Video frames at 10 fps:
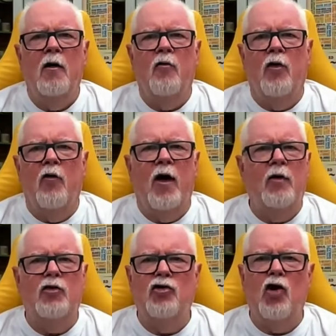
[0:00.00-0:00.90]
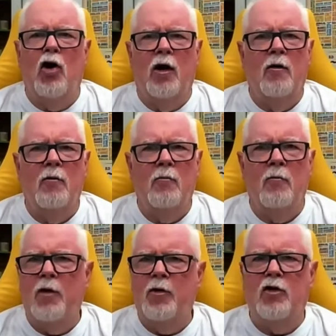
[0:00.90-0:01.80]
for around a dollar,
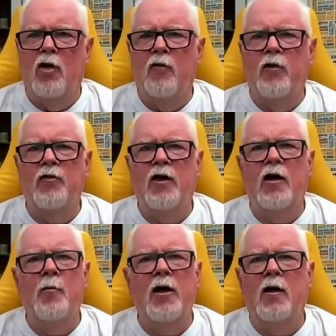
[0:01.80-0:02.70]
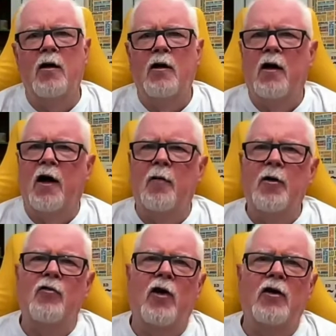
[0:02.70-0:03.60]
maybe $1.50. And a meal at a
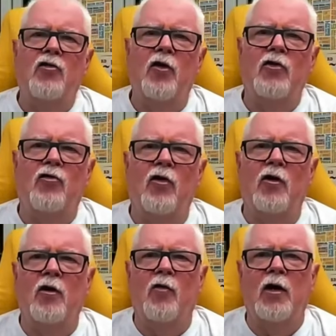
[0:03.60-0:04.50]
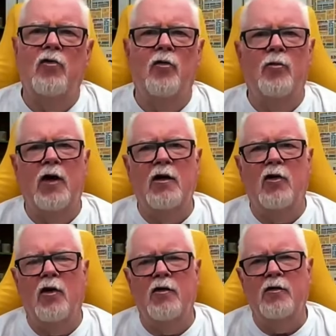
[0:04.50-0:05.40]
mid-range restaurant can range from
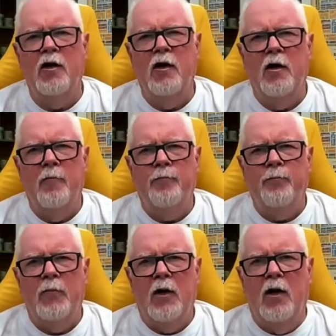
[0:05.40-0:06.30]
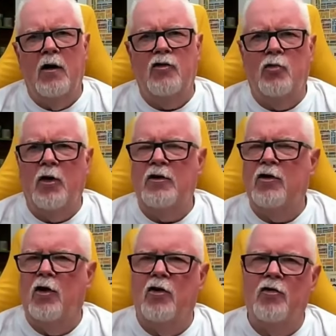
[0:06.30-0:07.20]
$10 to
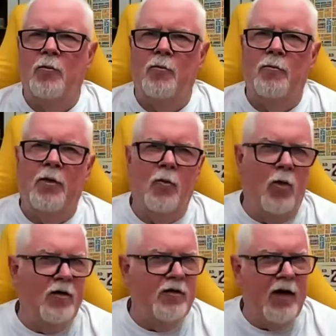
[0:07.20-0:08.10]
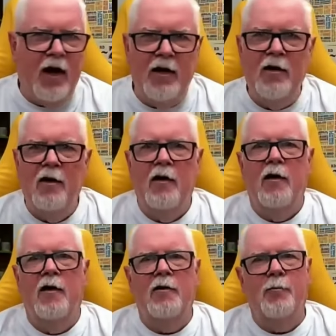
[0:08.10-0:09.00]
$20. But once again,
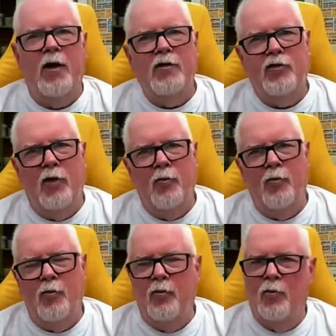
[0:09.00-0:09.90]
it depends on